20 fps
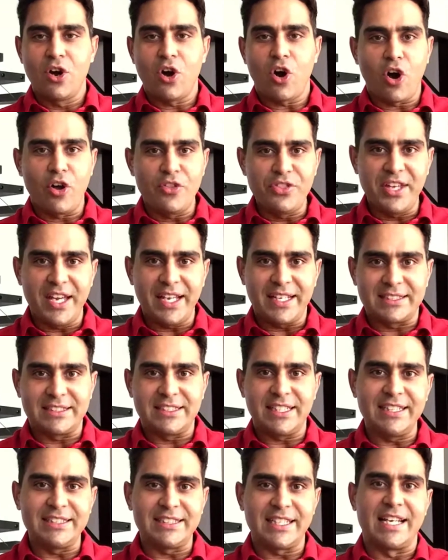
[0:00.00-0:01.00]
on the
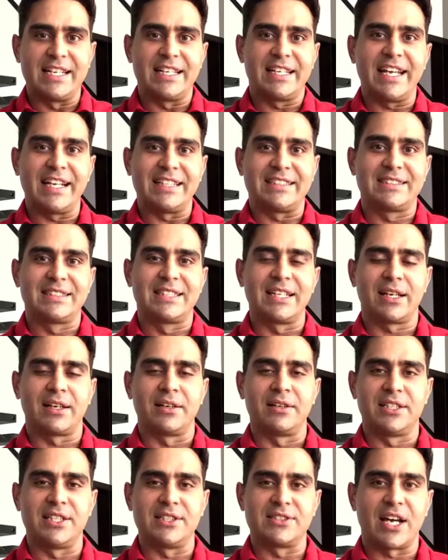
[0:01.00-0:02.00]
exchange and gets the
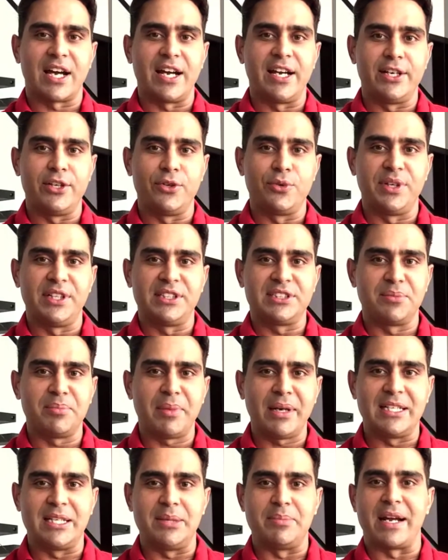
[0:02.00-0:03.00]
desired units in
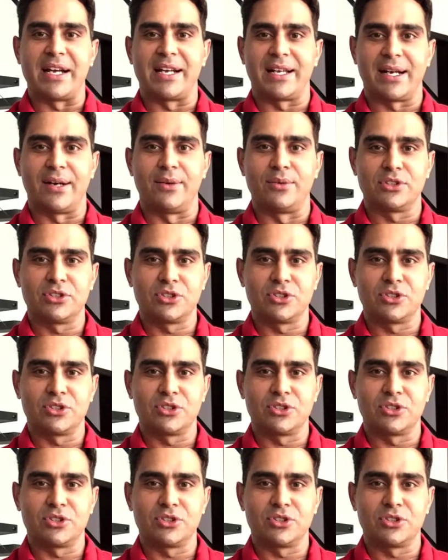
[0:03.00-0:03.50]
my demat account.